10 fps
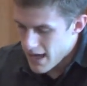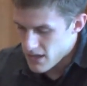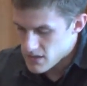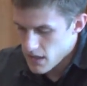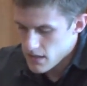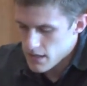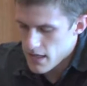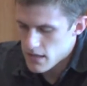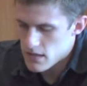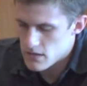Outside the
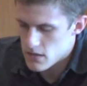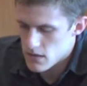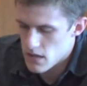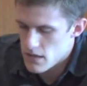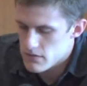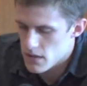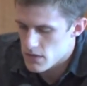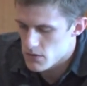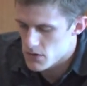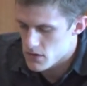gate, they turned left
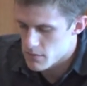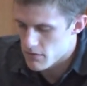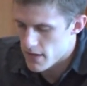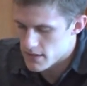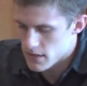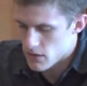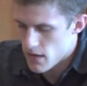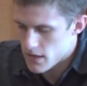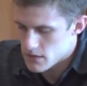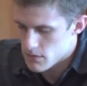onto a strip of icy
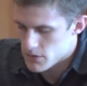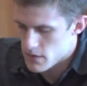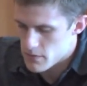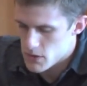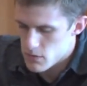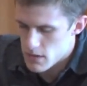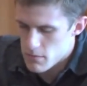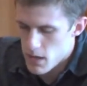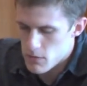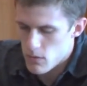grass, which ran between a
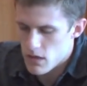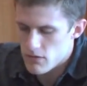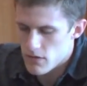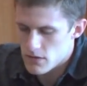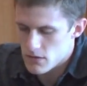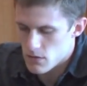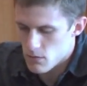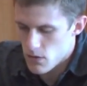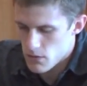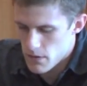barbed wire fence and a
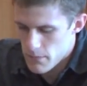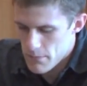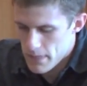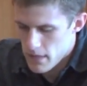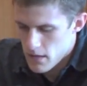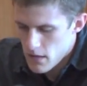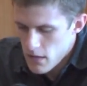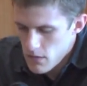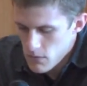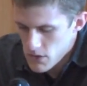road.
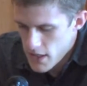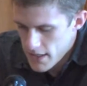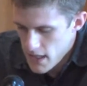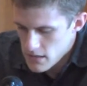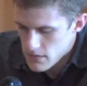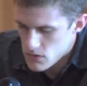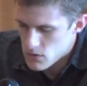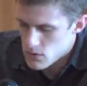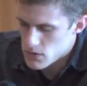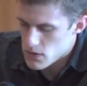When Jack asked if
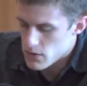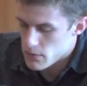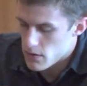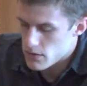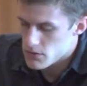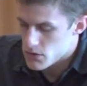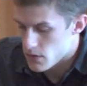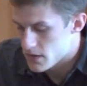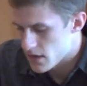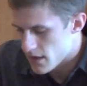school was going well,
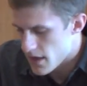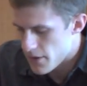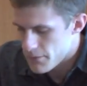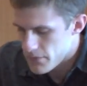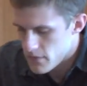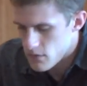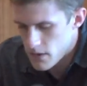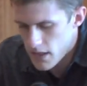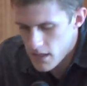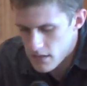Troy said yeah.
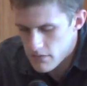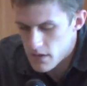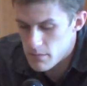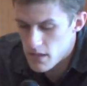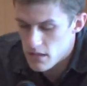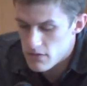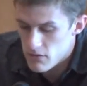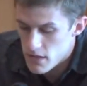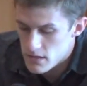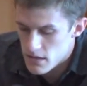When he asked if he had made any
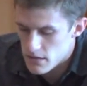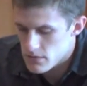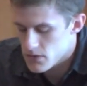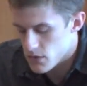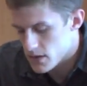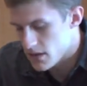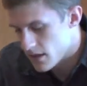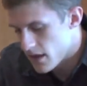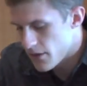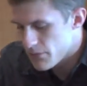friends yet, Troy said
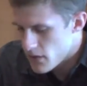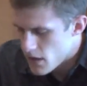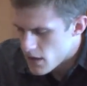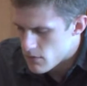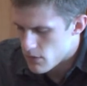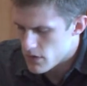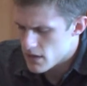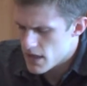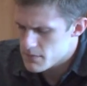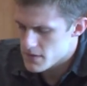yeah. What were their
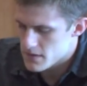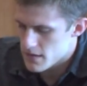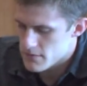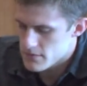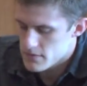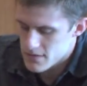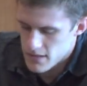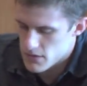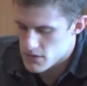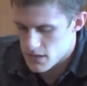names, he said.
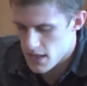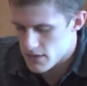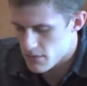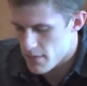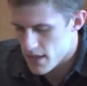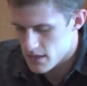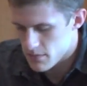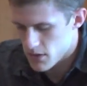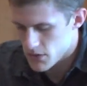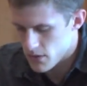They were just guys from
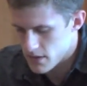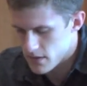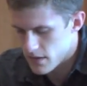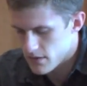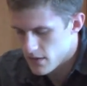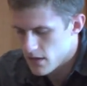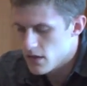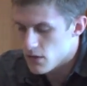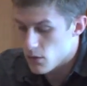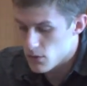basketball, Troy said.
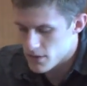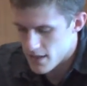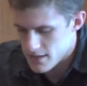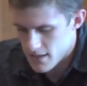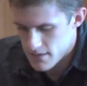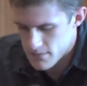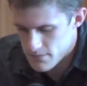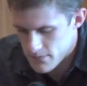Cool, Jack said.